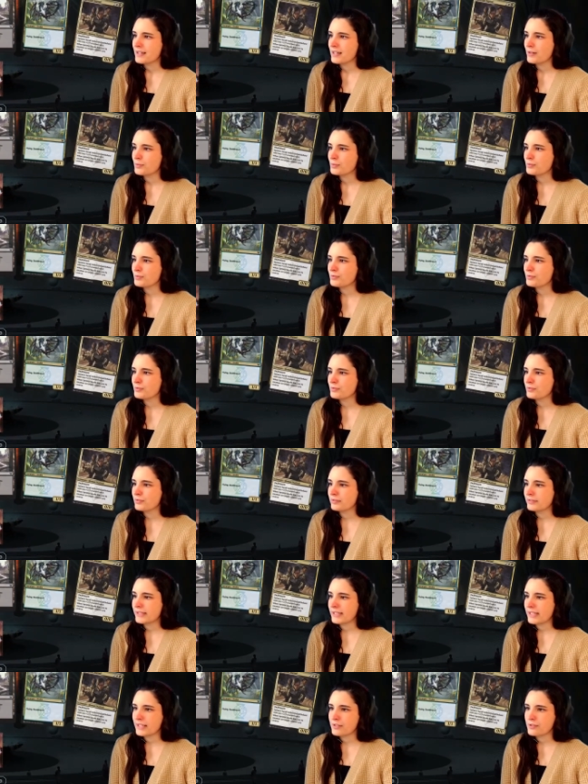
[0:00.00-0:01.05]
Ooh, we
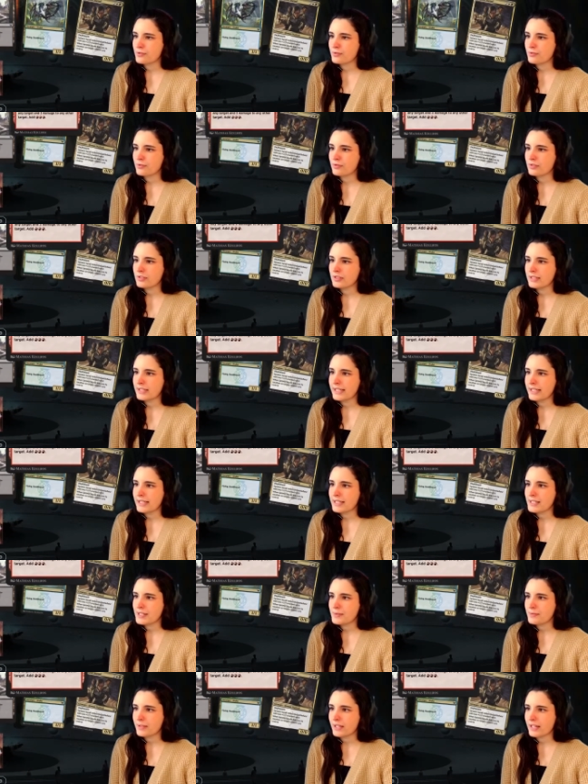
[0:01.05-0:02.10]
got a dual
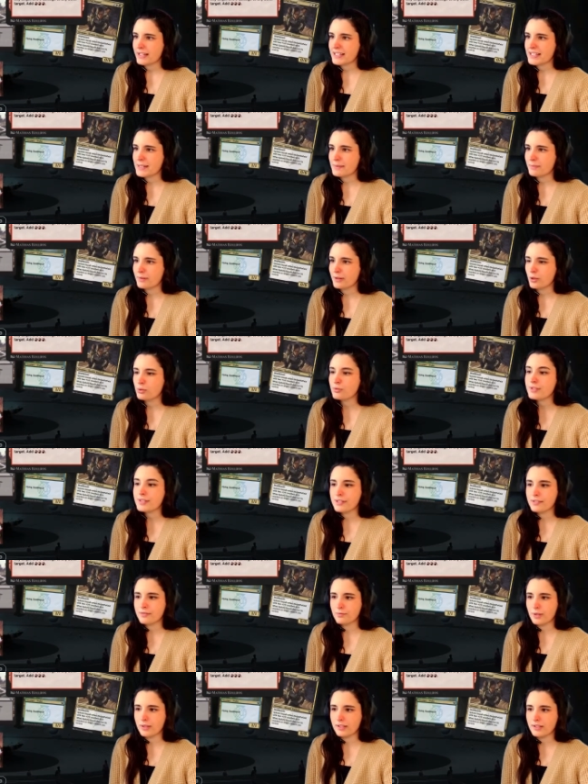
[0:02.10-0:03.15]
land. We got Explosive
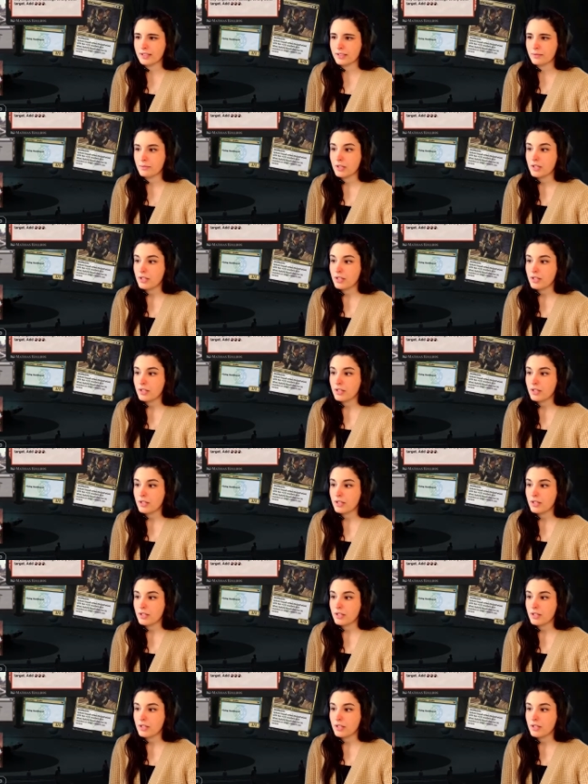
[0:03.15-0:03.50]
Welcome.